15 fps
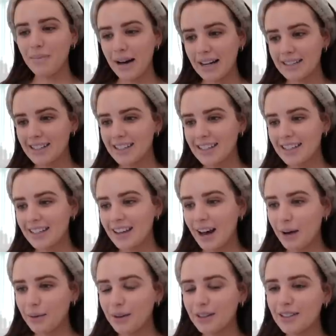But
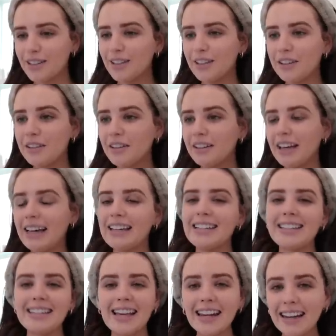I want to like
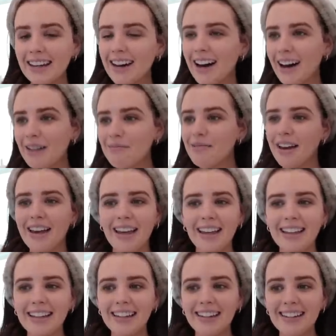set it up
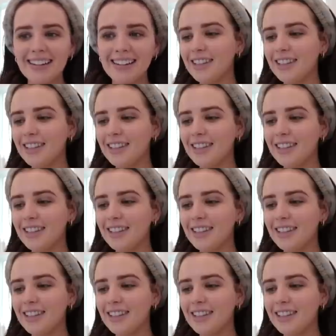and,